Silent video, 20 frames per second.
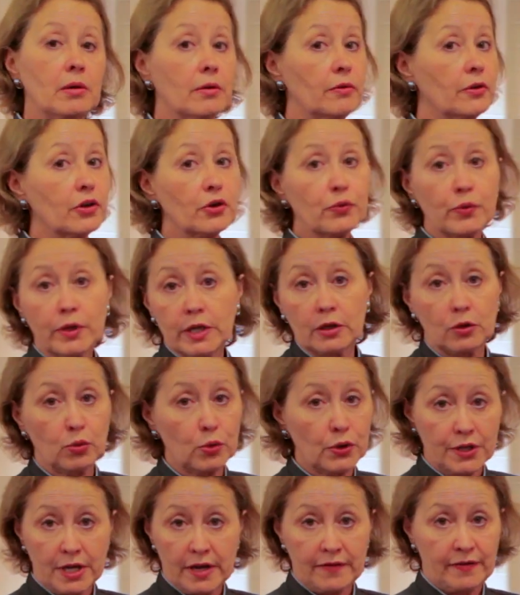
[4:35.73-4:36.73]
The griddle
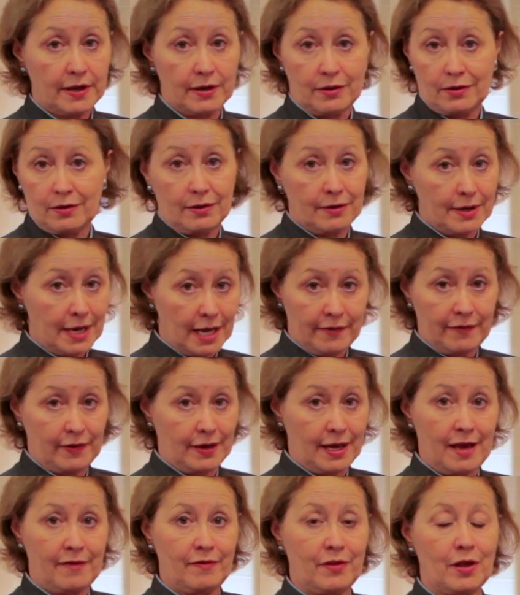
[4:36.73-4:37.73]
will never, ever
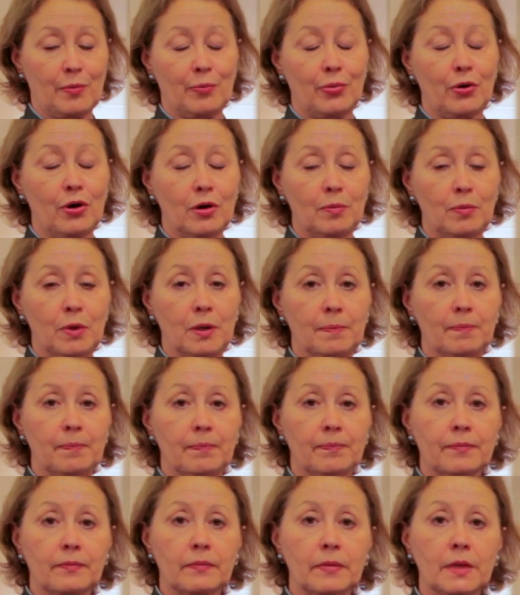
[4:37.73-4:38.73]
have that problem.
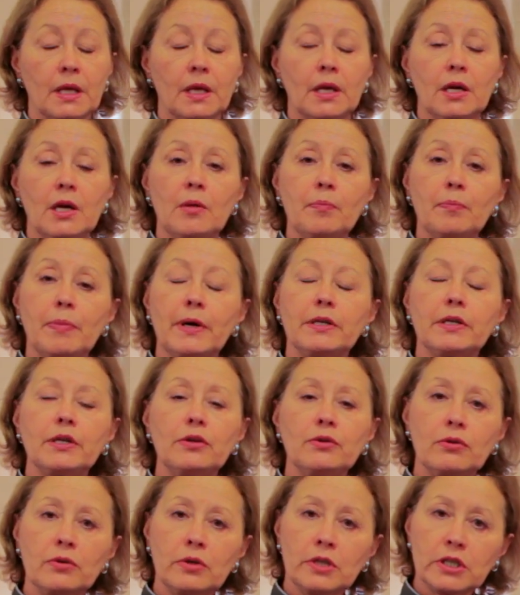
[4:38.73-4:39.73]
But
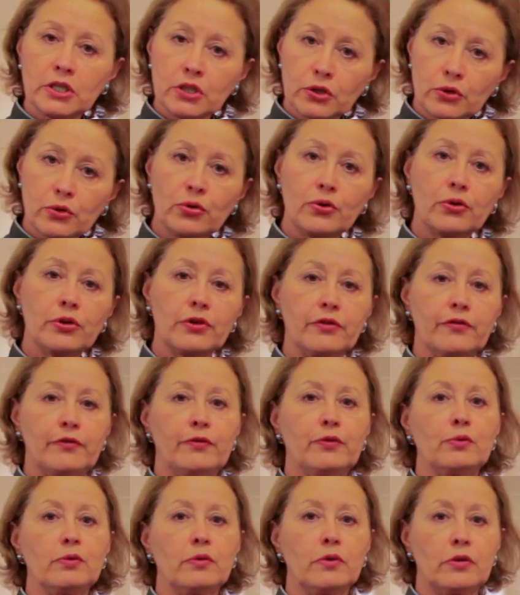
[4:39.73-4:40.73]
in order to cook the
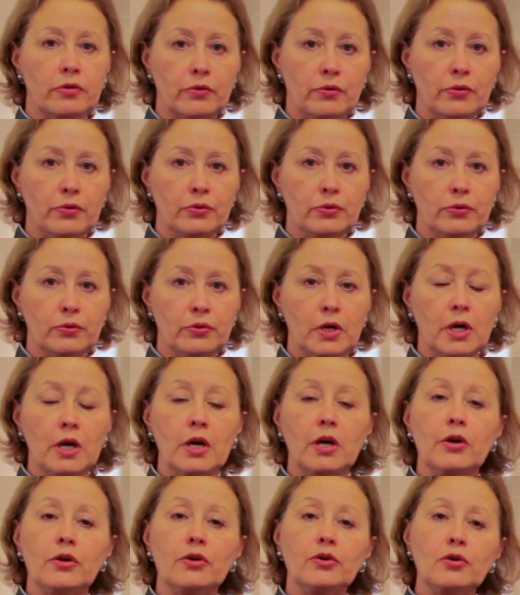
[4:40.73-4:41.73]
food through,
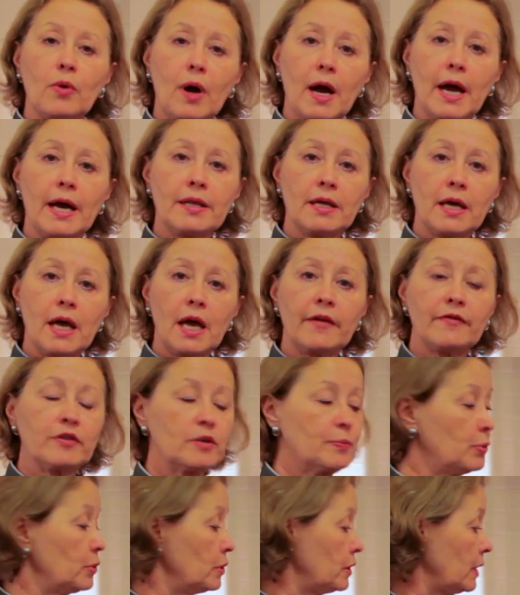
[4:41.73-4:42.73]
you either have
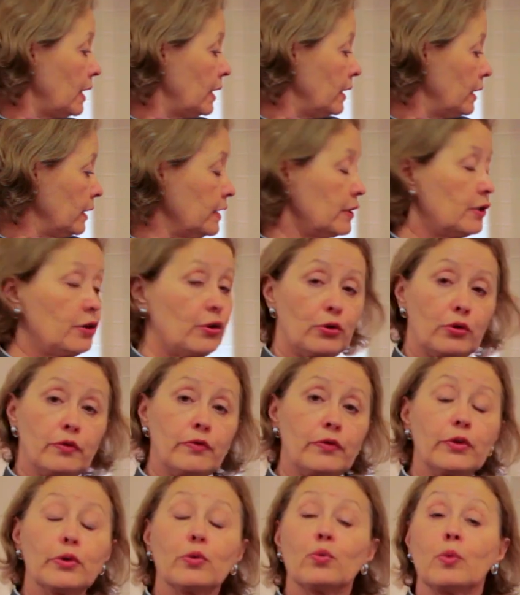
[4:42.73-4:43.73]
to put a lid
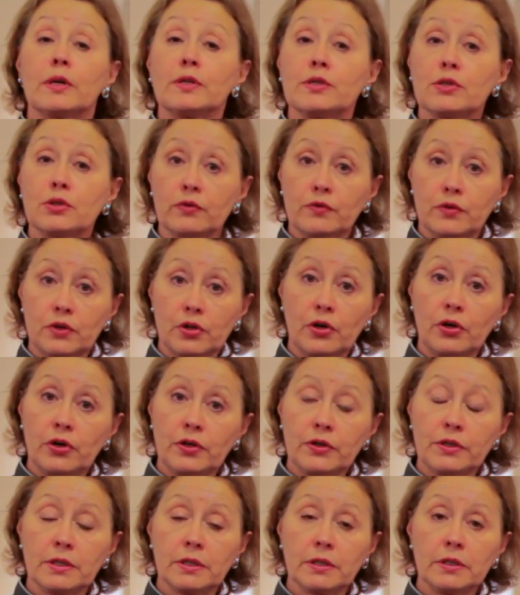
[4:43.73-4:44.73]
over it once you've
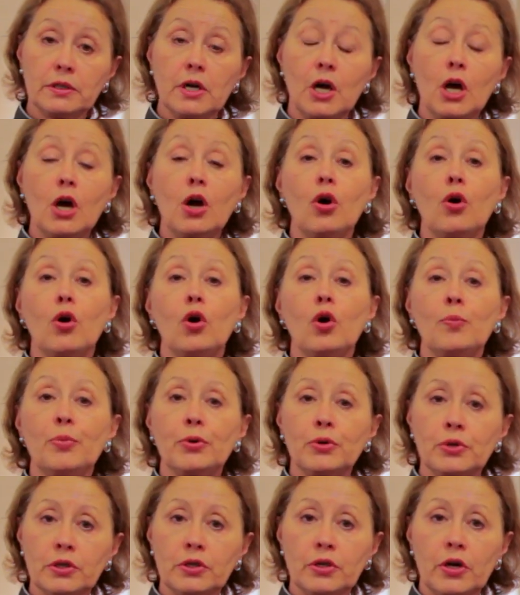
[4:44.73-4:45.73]
turned it, or
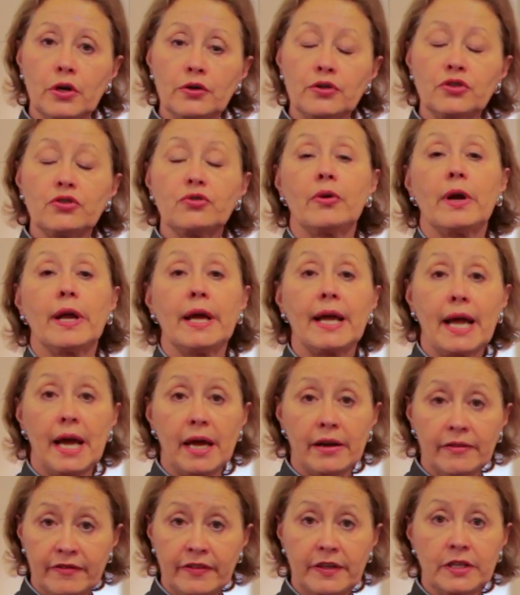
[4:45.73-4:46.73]
put it on a tray
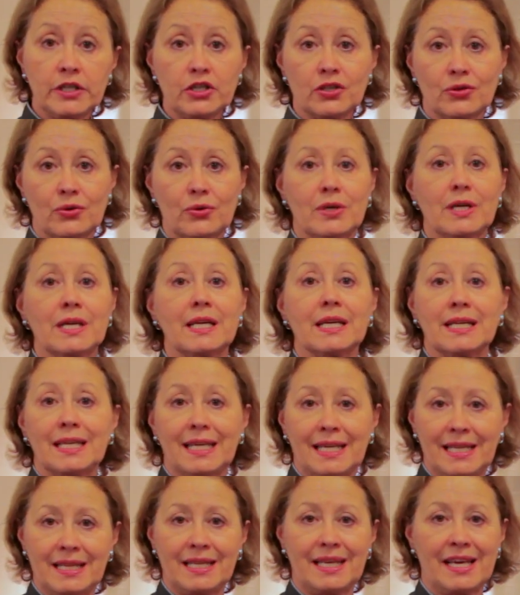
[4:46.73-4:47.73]
and finish cooking it
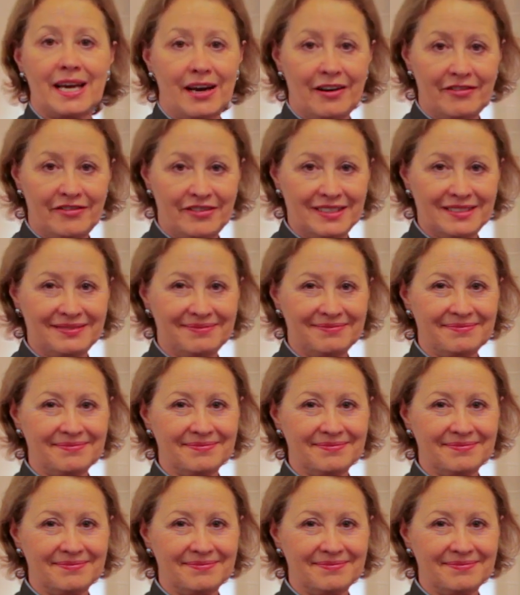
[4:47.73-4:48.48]
in the oven.